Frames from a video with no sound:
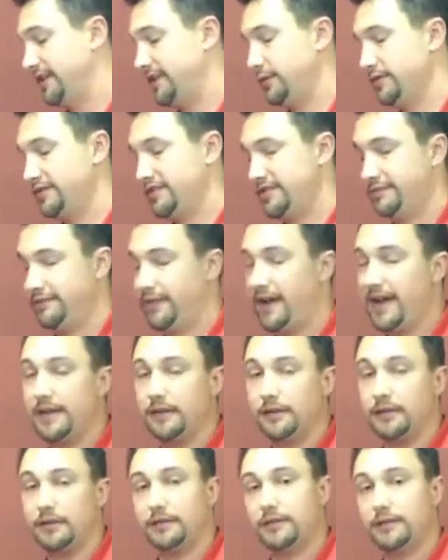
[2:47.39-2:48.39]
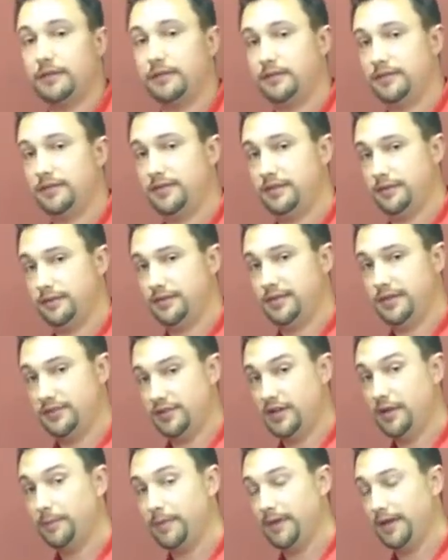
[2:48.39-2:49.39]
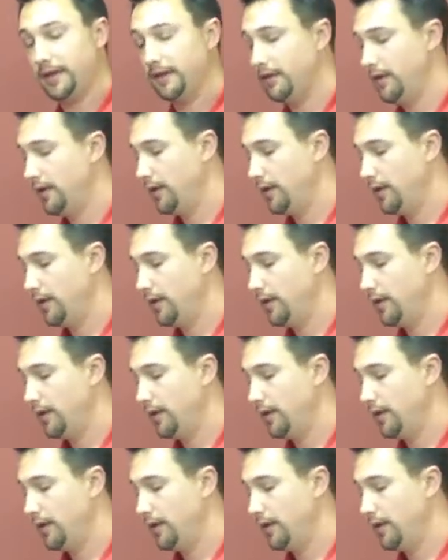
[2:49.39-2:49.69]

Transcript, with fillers: which is vital to, to jumping